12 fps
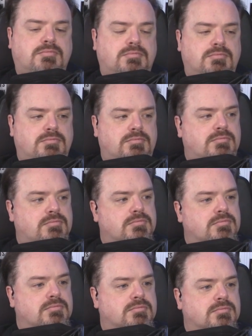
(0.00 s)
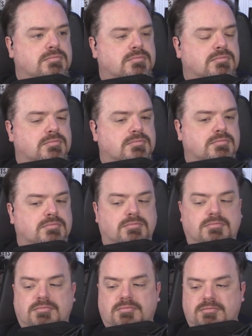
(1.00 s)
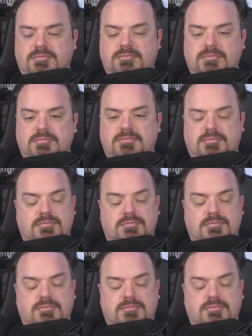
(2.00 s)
The person shown says nothing.